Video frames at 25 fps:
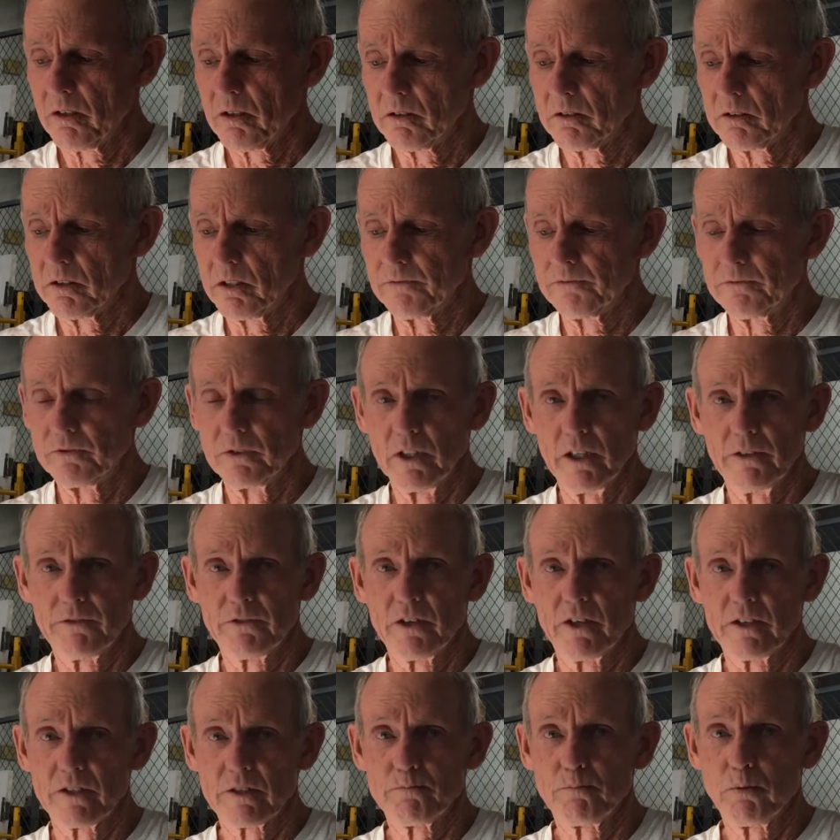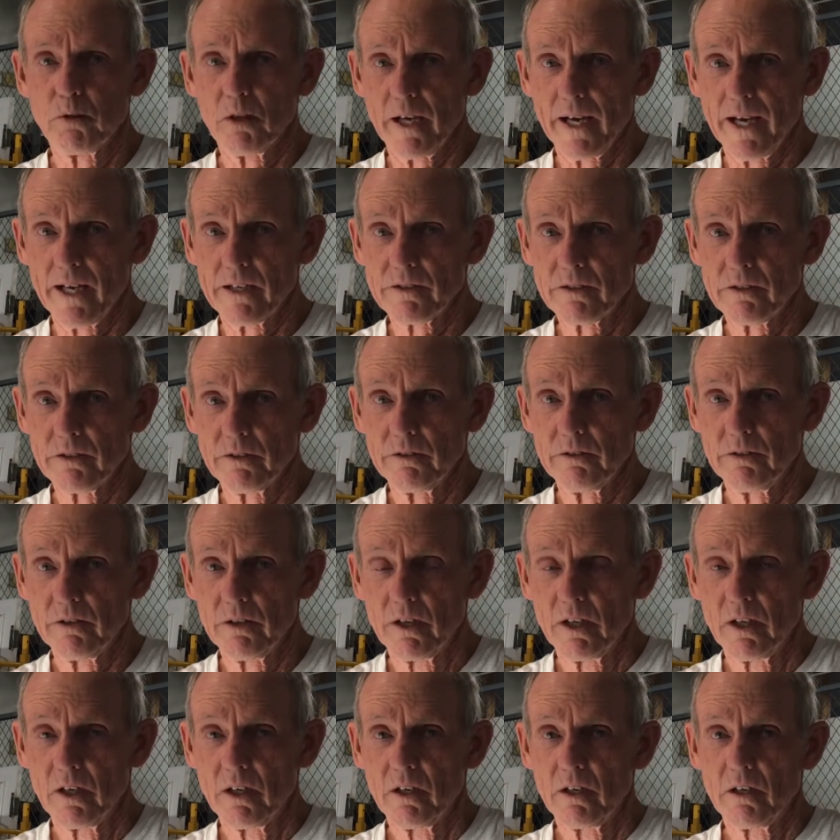if it's planted,
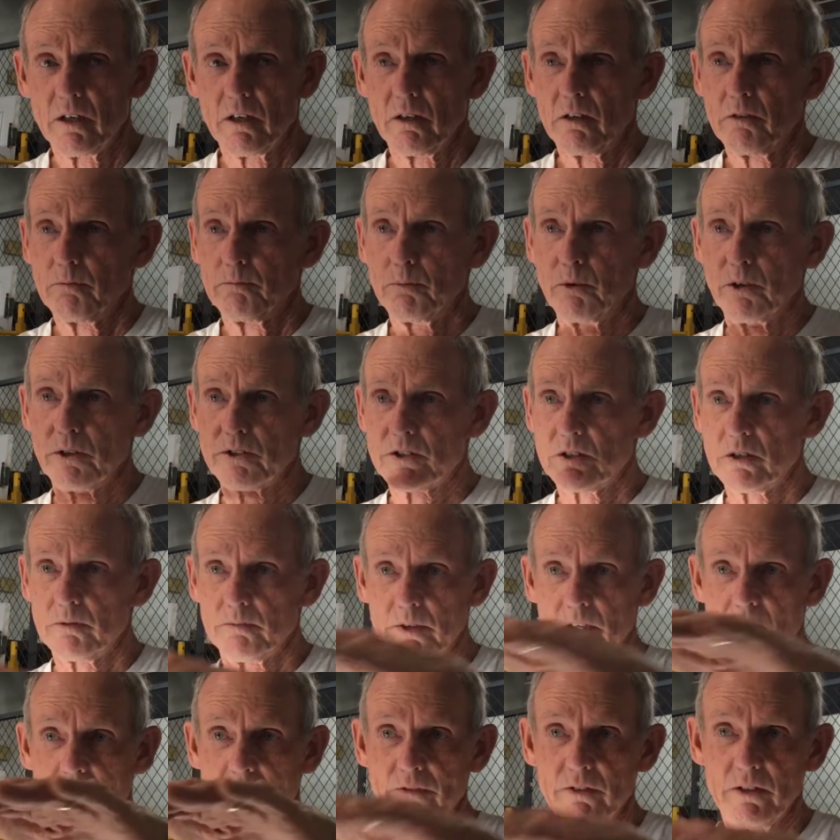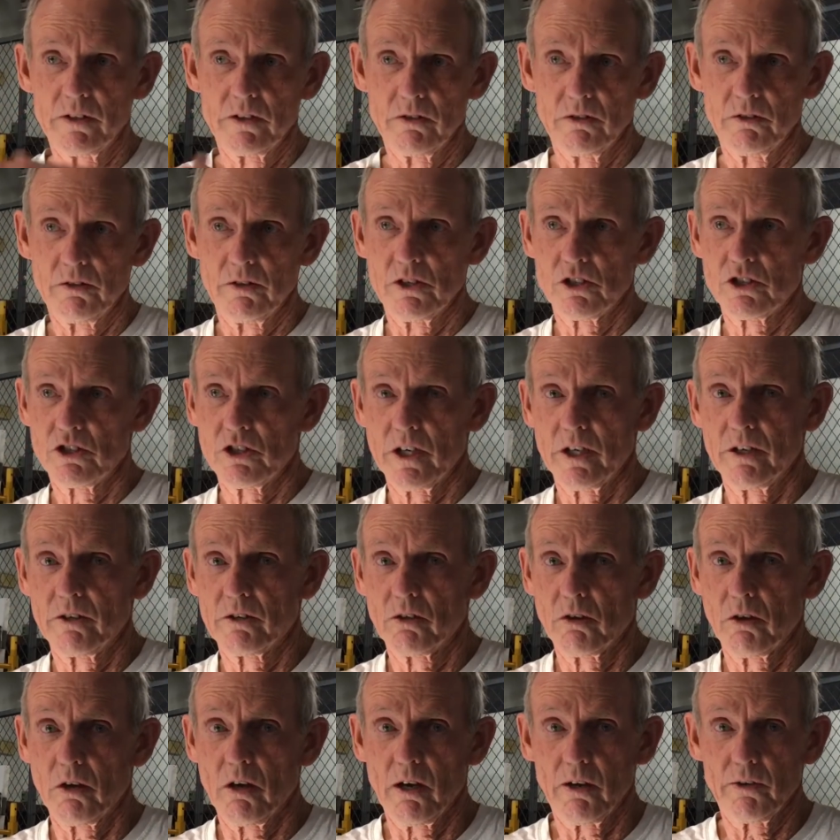put some heavy duty shade
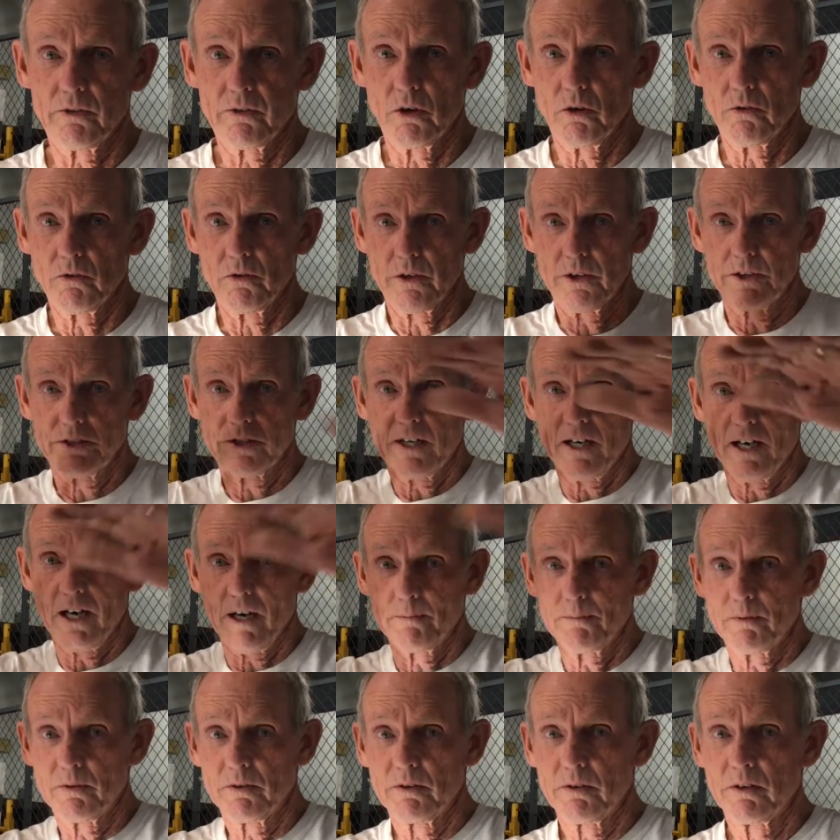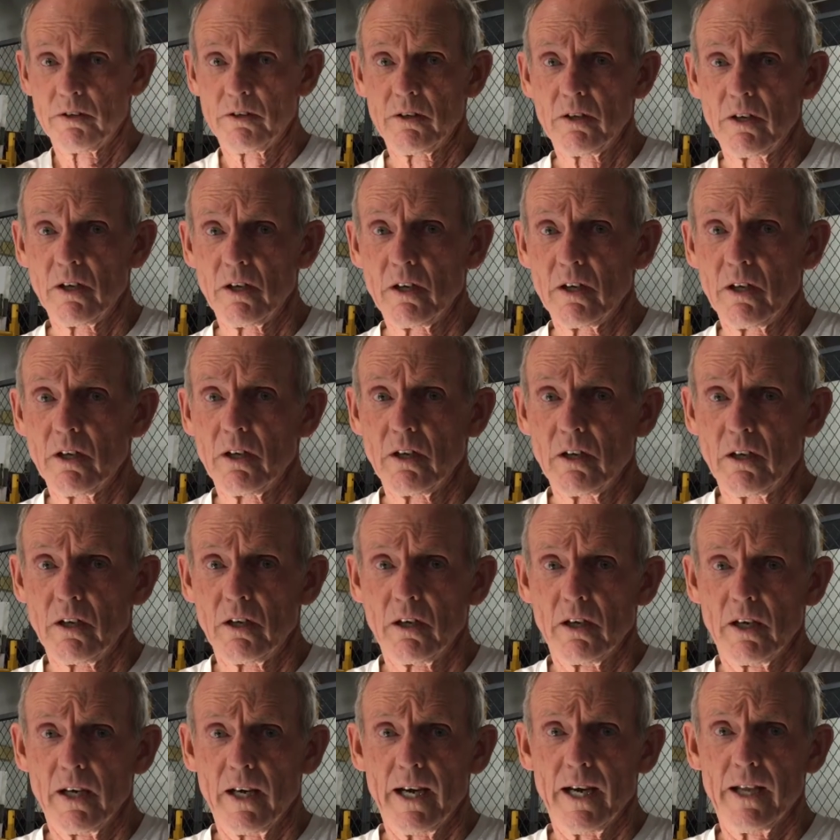cloth over the top.
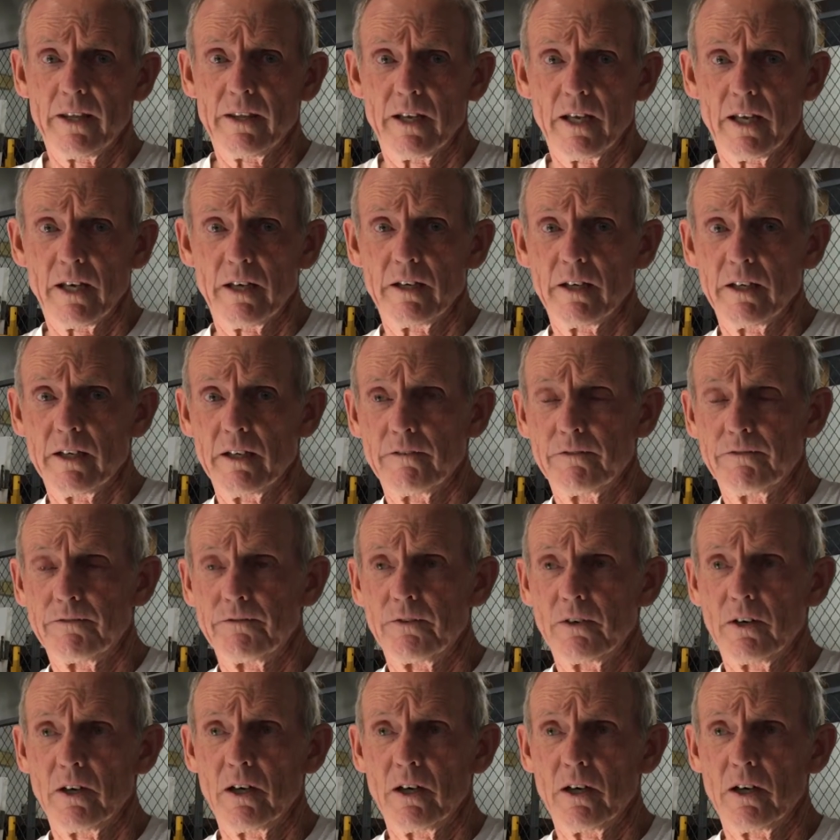And then if